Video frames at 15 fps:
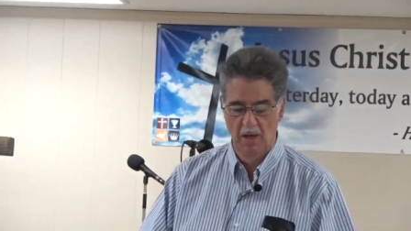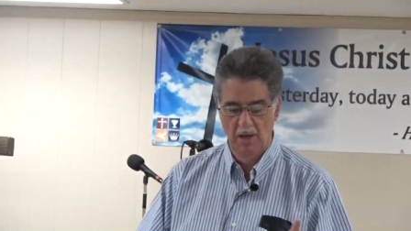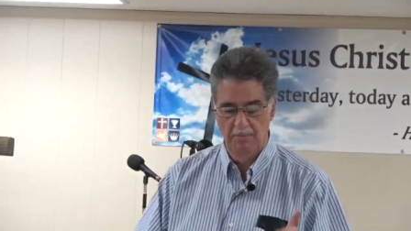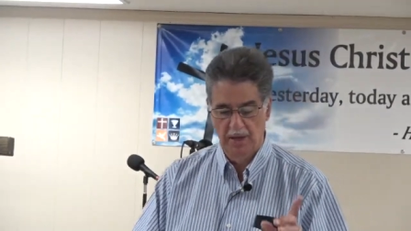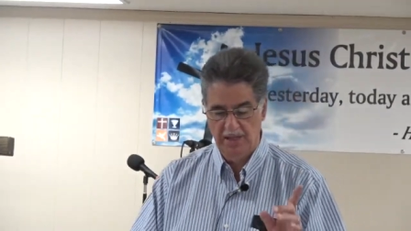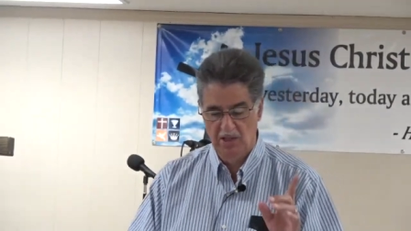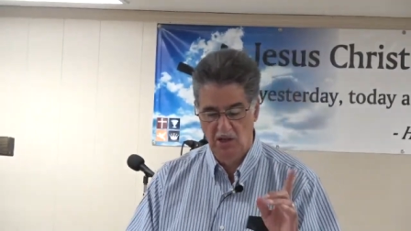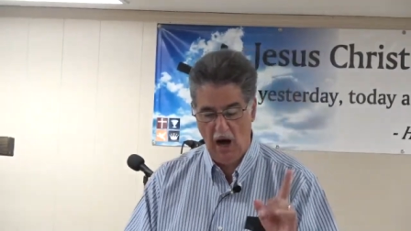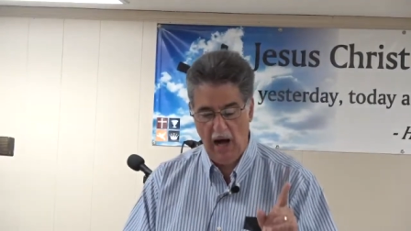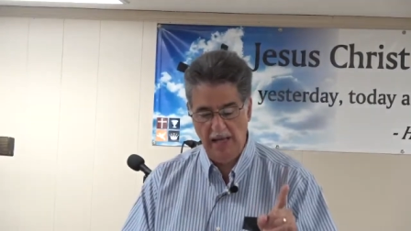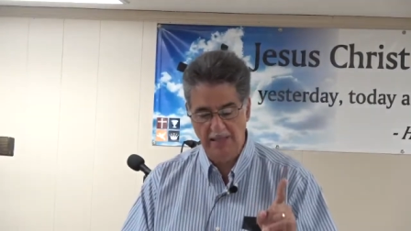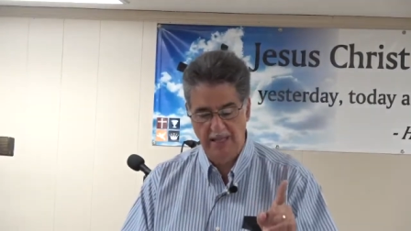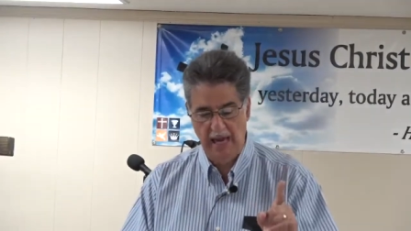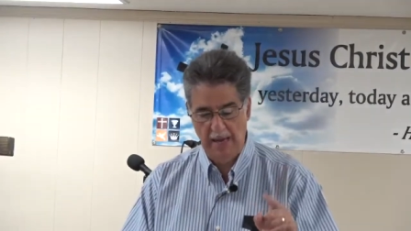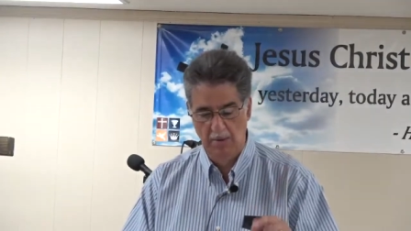but
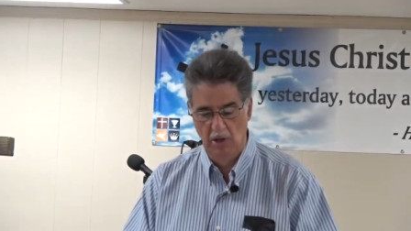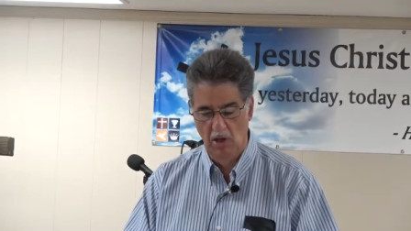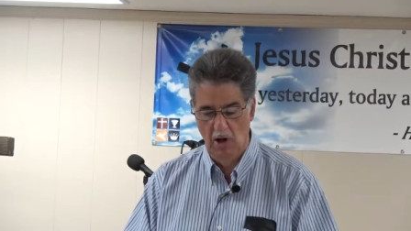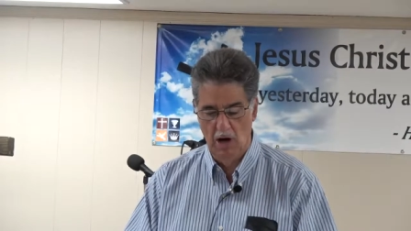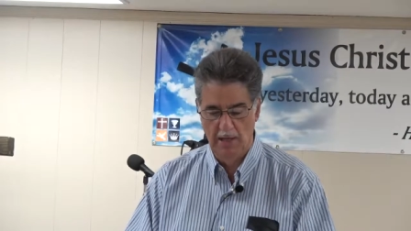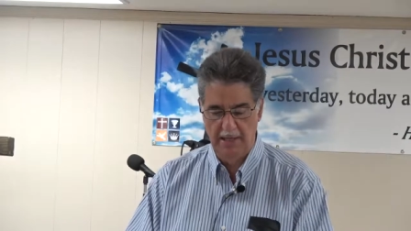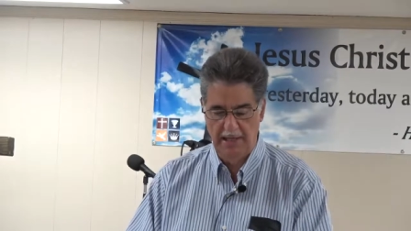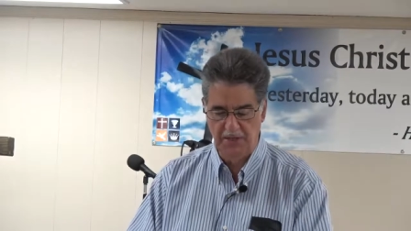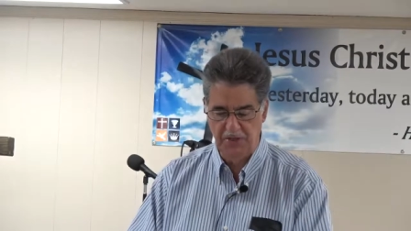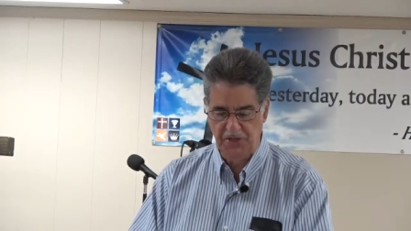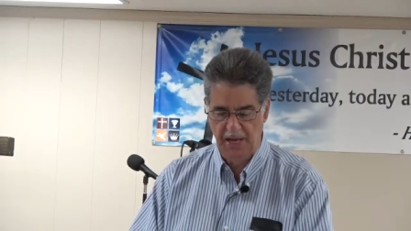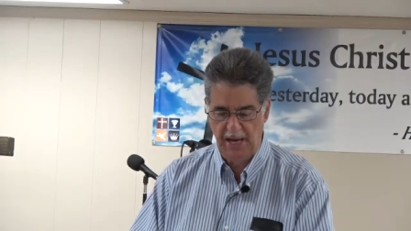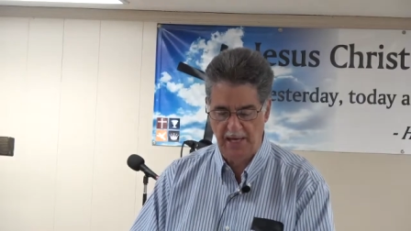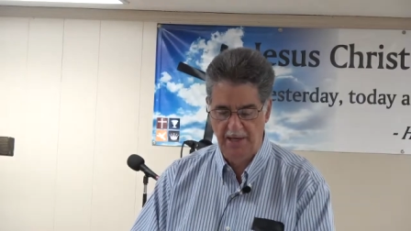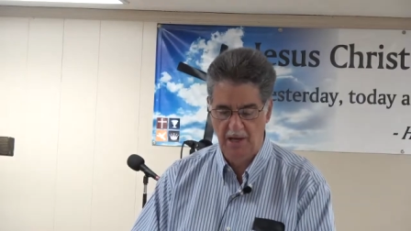God came along and
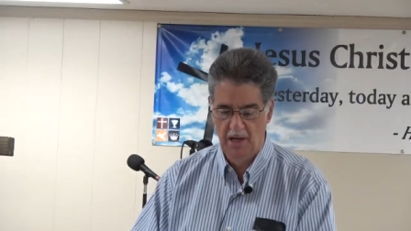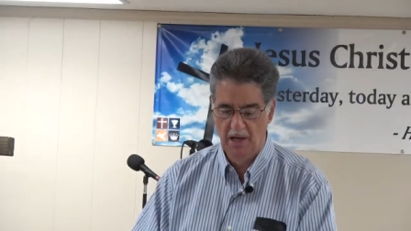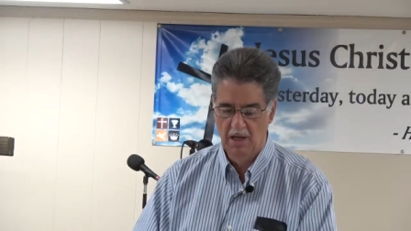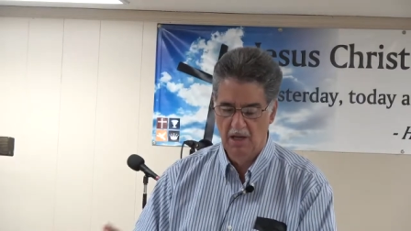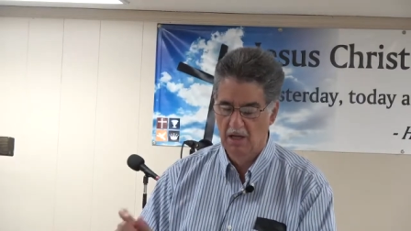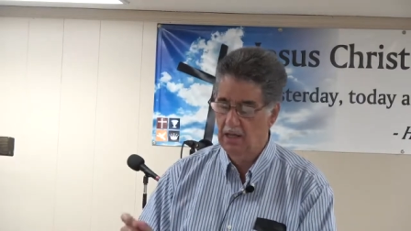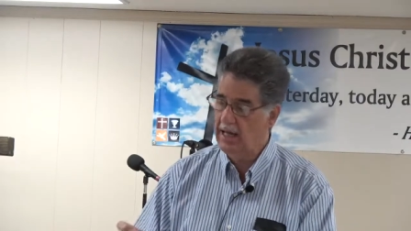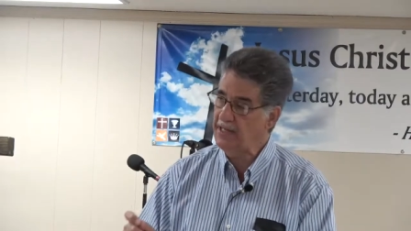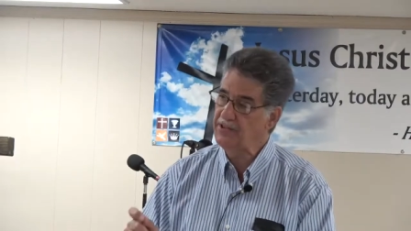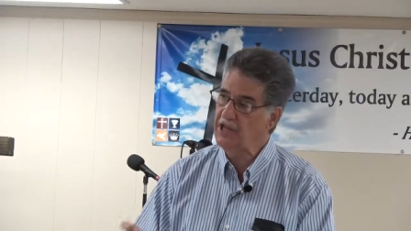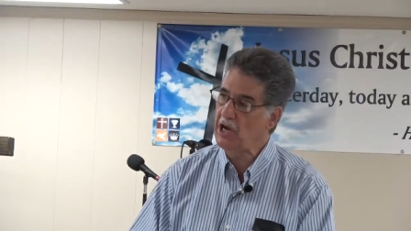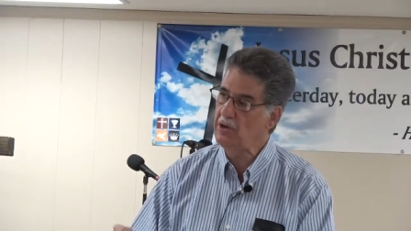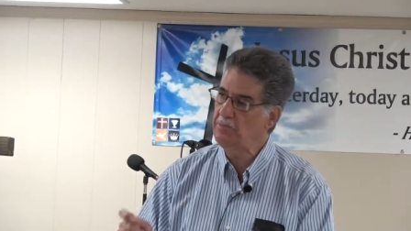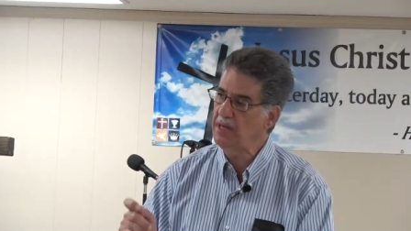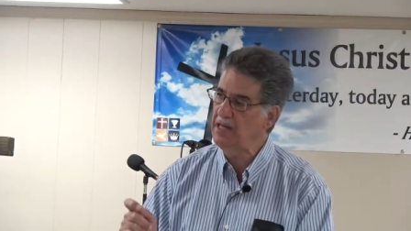said, let
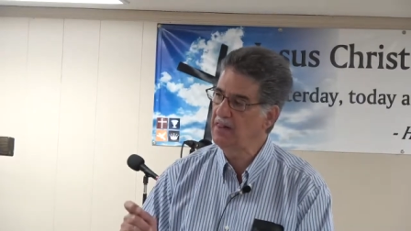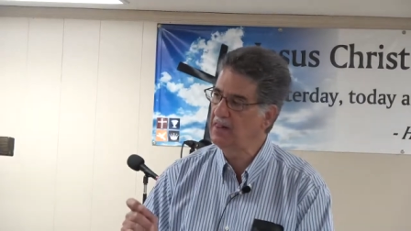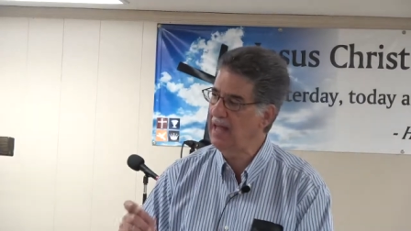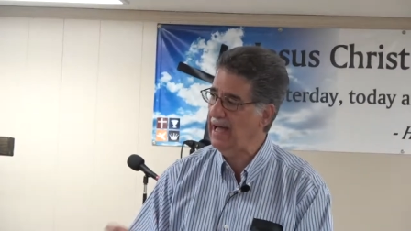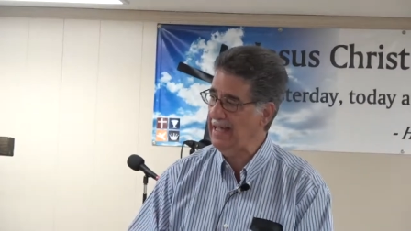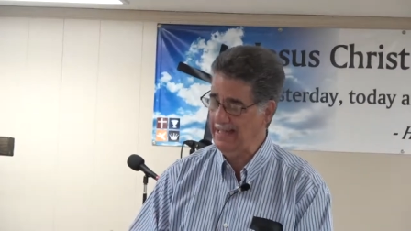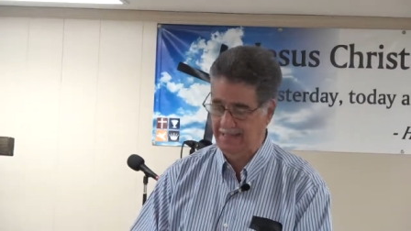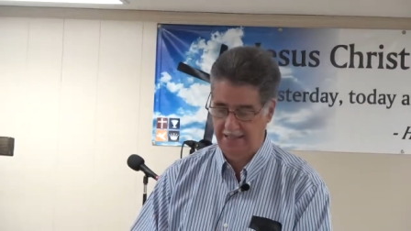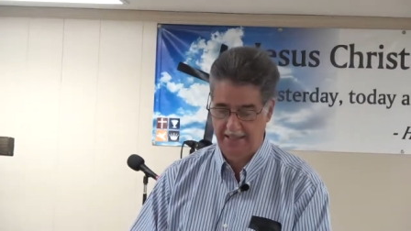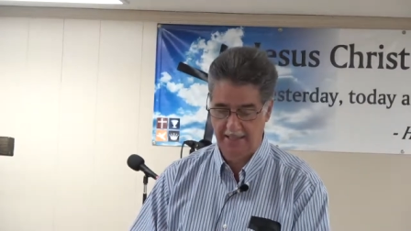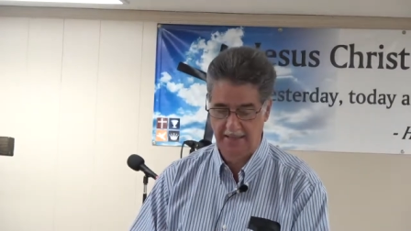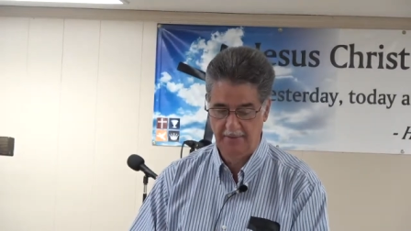there be light.